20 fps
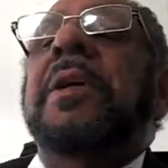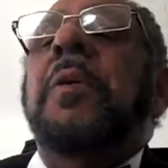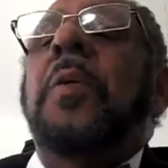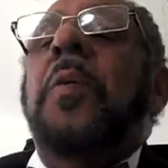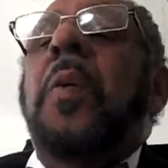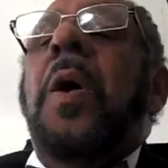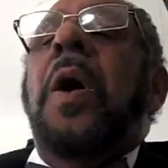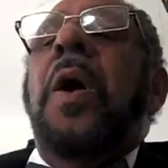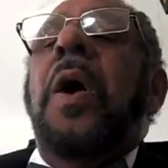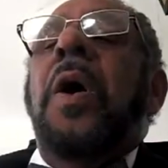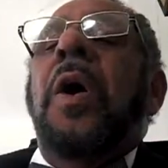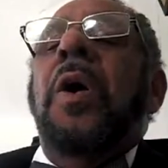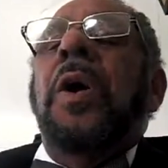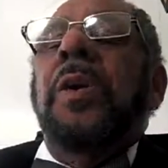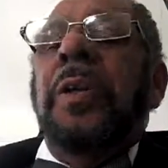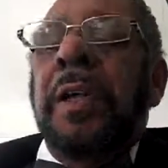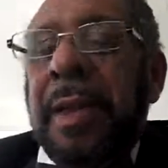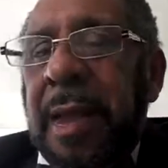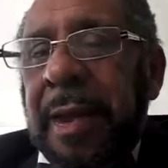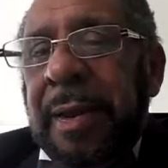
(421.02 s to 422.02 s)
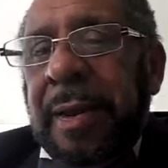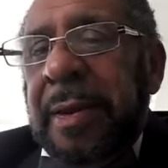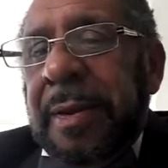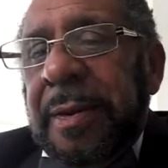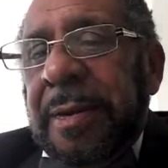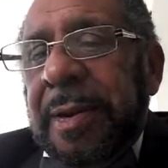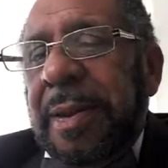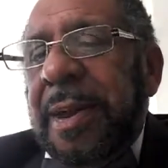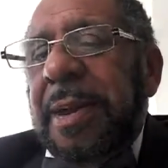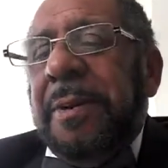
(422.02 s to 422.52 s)
a wall.
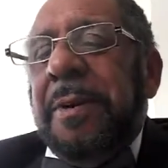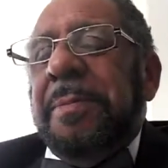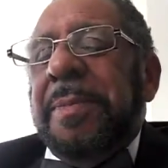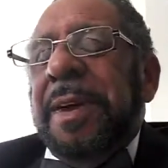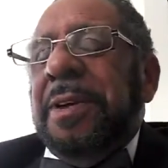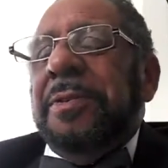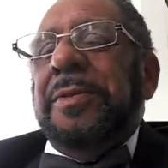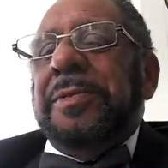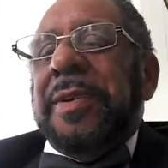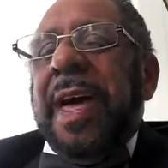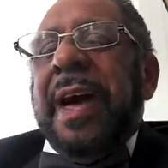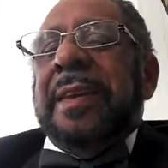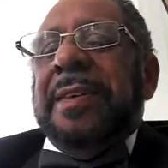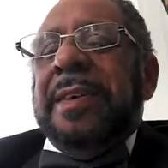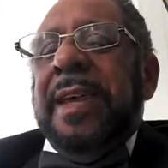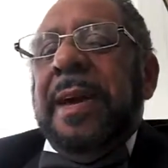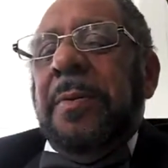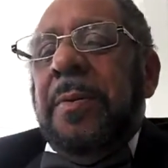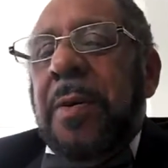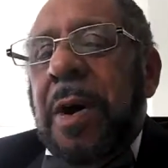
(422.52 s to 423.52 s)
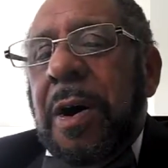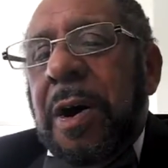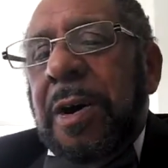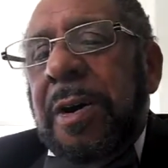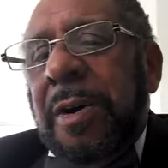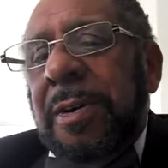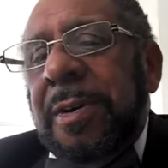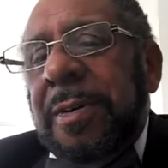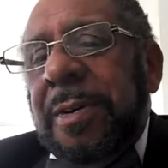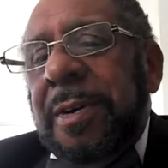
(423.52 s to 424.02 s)
He ain't gonna build no goddamn
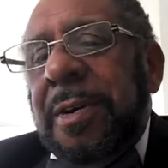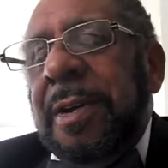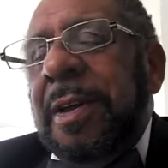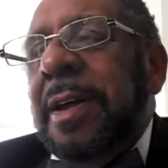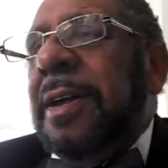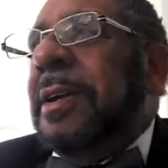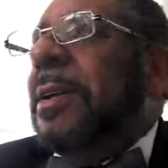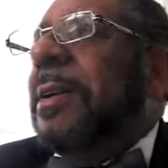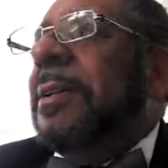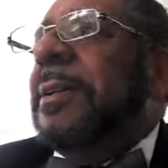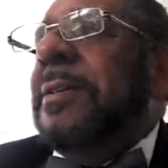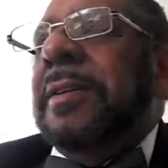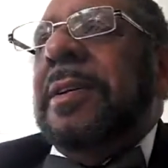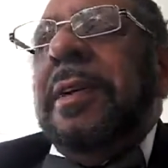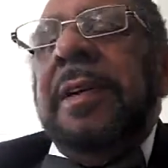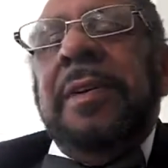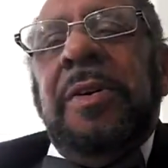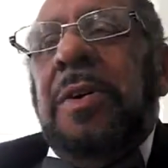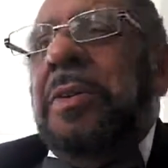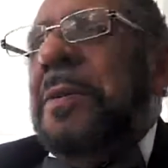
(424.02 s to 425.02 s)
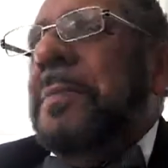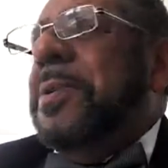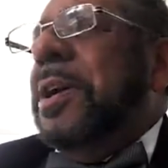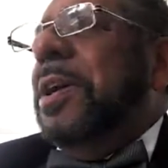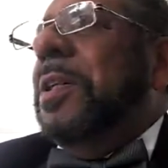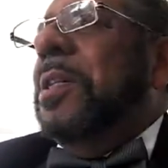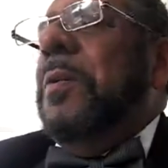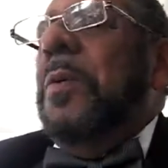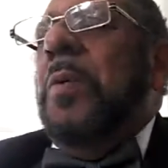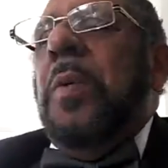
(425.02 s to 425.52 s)
wall. Gonna
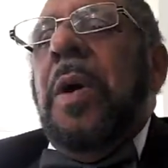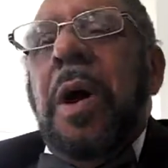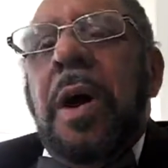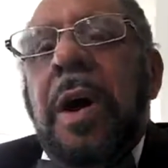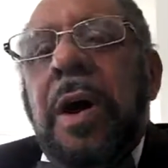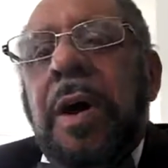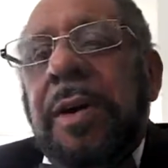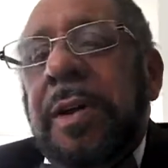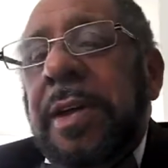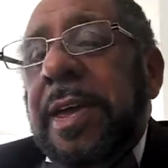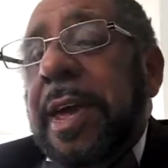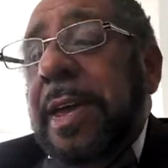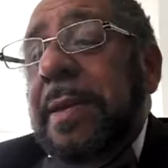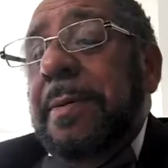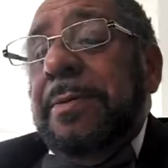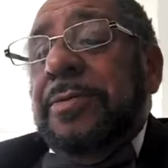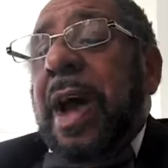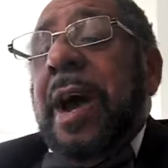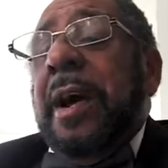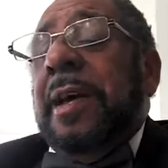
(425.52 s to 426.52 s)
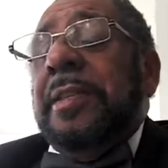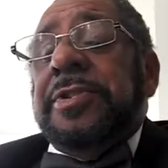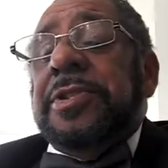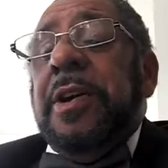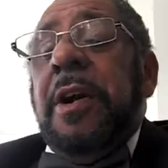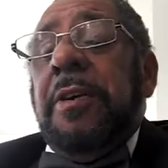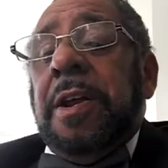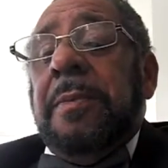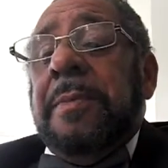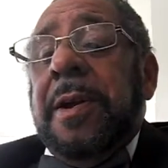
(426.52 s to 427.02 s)
build a wall. He ain't hardly
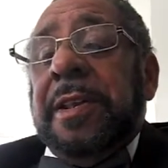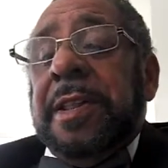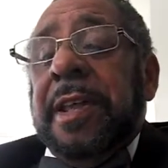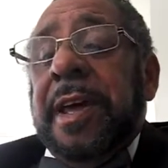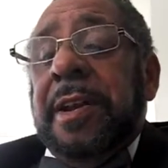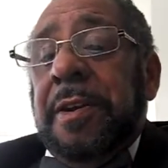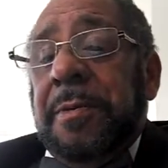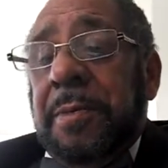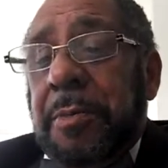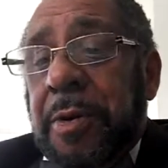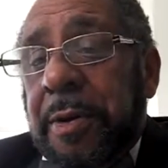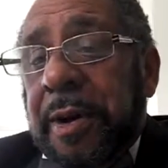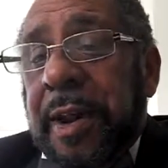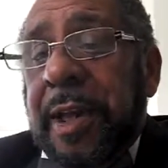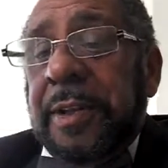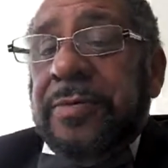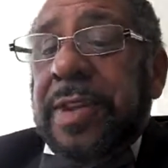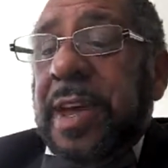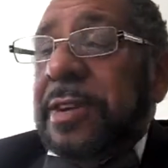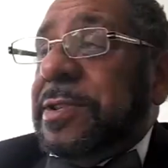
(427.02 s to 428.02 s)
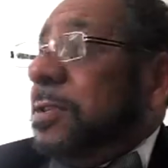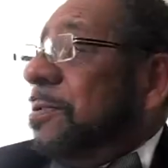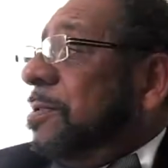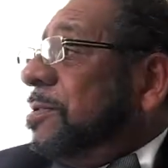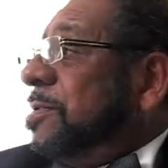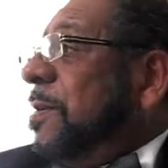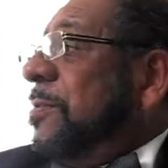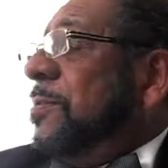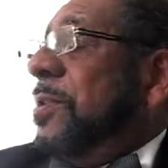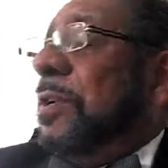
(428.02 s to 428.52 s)
talking about that no more. That's
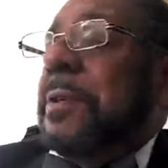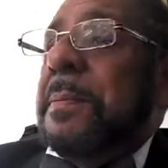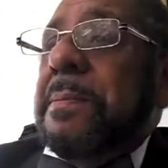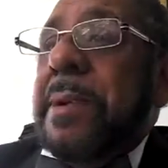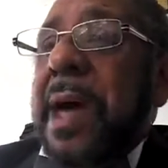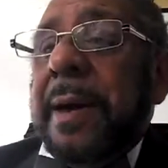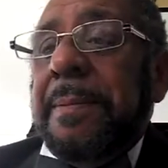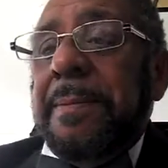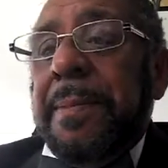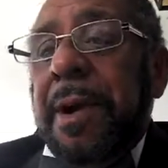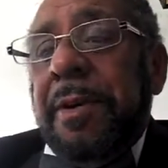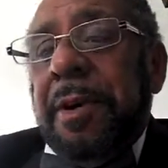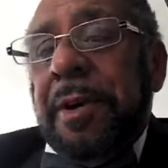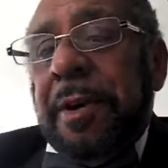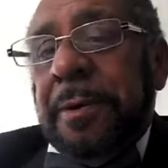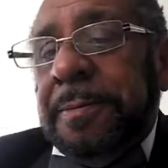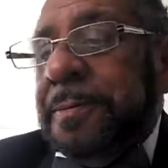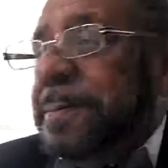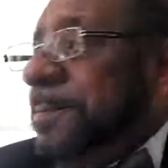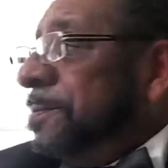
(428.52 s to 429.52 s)
somewhere on the back burner.